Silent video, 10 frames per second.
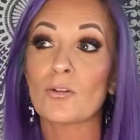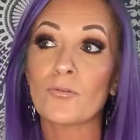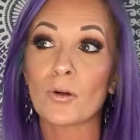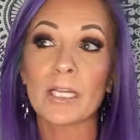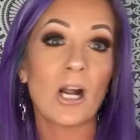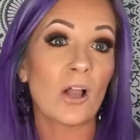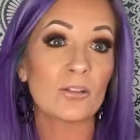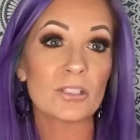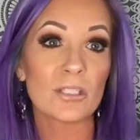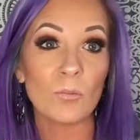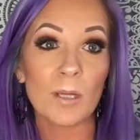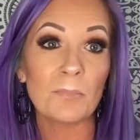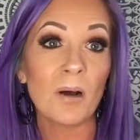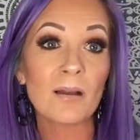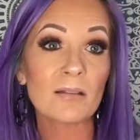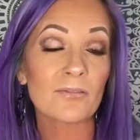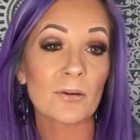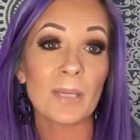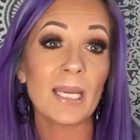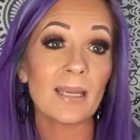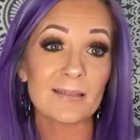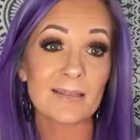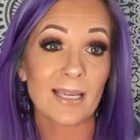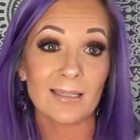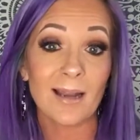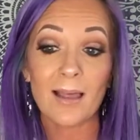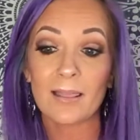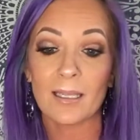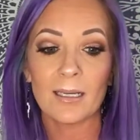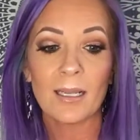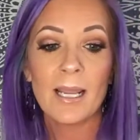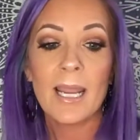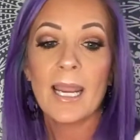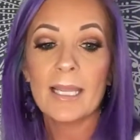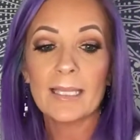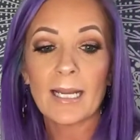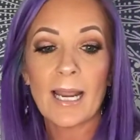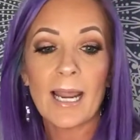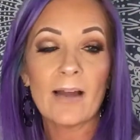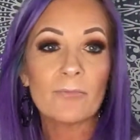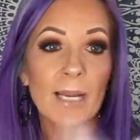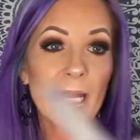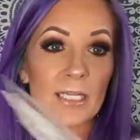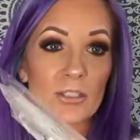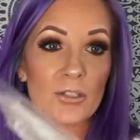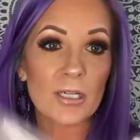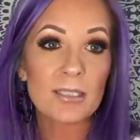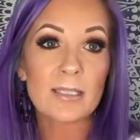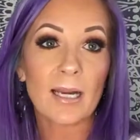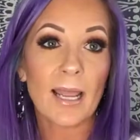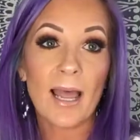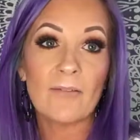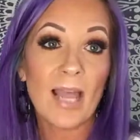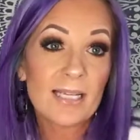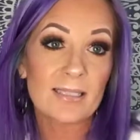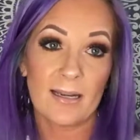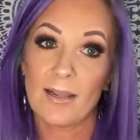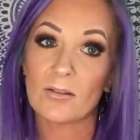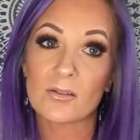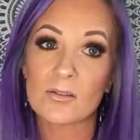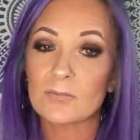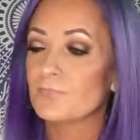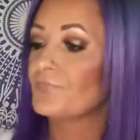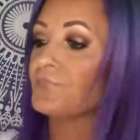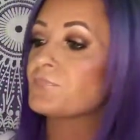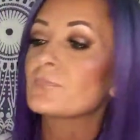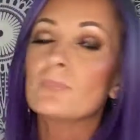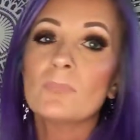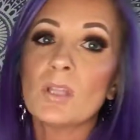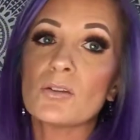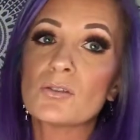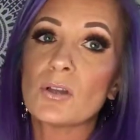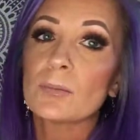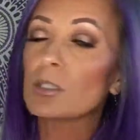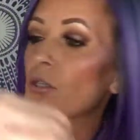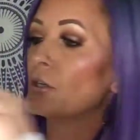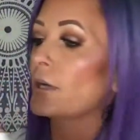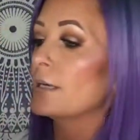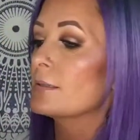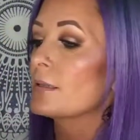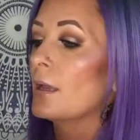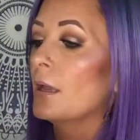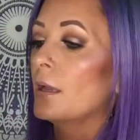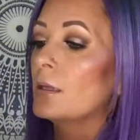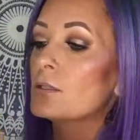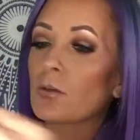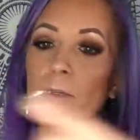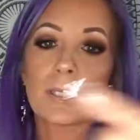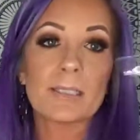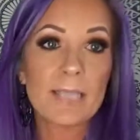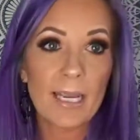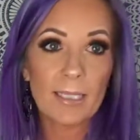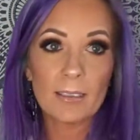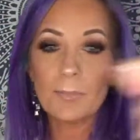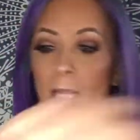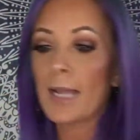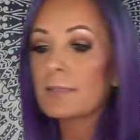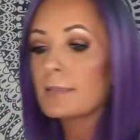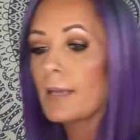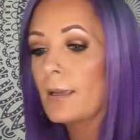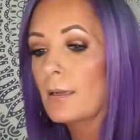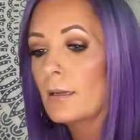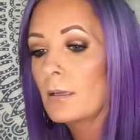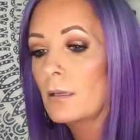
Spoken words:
So $40 in 1 month for me is like nothing. And then I have my extras that I have accent nails. So let me show you guys. So we're gonna take the plastic.